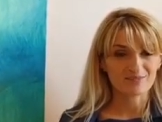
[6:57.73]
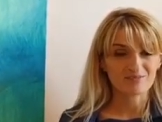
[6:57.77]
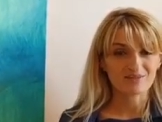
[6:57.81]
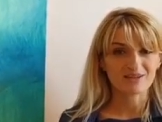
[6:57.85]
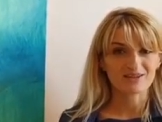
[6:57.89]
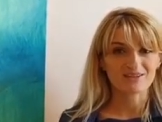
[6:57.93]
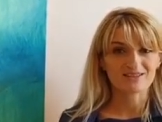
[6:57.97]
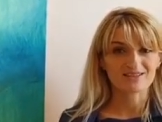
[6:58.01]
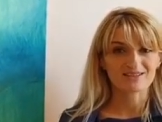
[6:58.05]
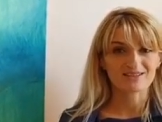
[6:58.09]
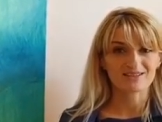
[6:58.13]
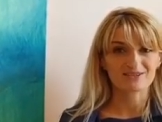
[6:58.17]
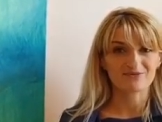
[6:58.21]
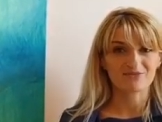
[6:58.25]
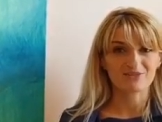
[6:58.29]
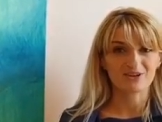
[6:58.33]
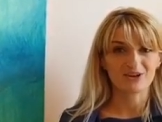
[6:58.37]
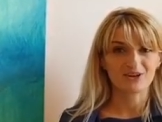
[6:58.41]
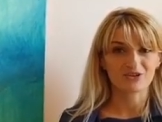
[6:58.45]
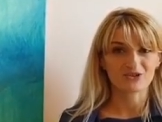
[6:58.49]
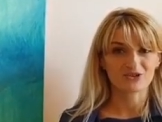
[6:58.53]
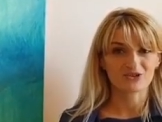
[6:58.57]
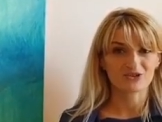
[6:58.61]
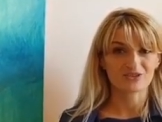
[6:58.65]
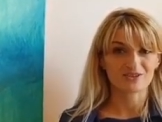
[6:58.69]
because it
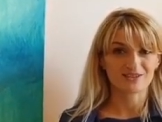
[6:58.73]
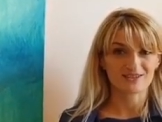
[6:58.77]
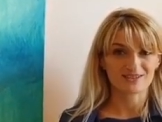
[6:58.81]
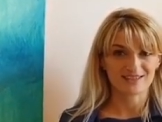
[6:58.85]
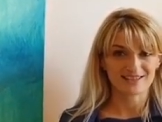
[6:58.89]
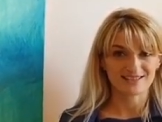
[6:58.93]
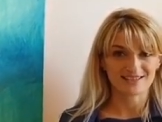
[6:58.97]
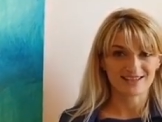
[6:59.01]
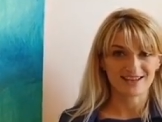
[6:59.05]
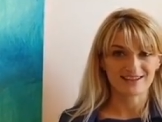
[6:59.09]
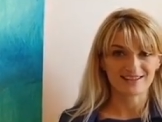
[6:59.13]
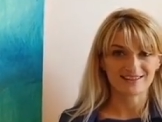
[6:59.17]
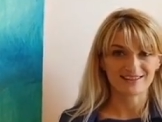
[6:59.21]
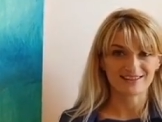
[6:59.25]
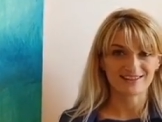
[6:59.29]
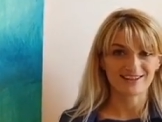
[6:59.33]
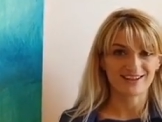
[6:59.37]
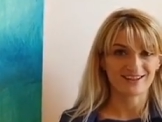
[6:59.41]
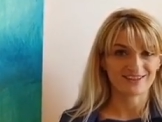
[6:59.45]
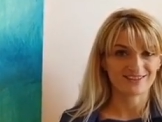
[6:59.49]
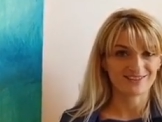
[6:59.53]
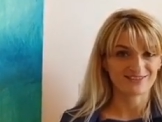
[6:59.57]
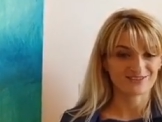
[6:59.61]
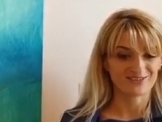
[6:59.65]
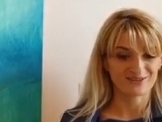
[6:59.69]
functions exactly
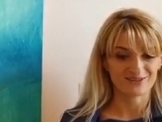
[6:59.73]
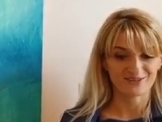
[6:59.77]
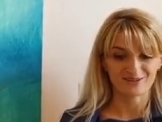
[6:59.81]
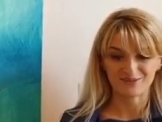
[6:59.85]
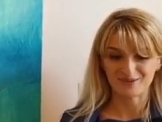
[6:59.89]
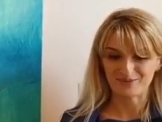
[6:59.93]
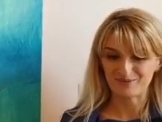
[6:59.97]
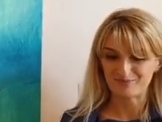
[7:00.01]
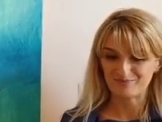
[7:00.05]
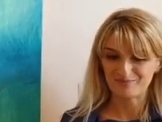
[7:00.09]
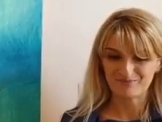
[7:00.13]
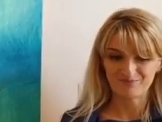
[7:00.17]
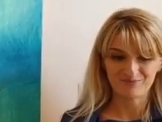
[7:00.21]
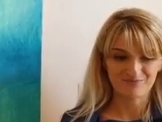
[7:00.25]
like the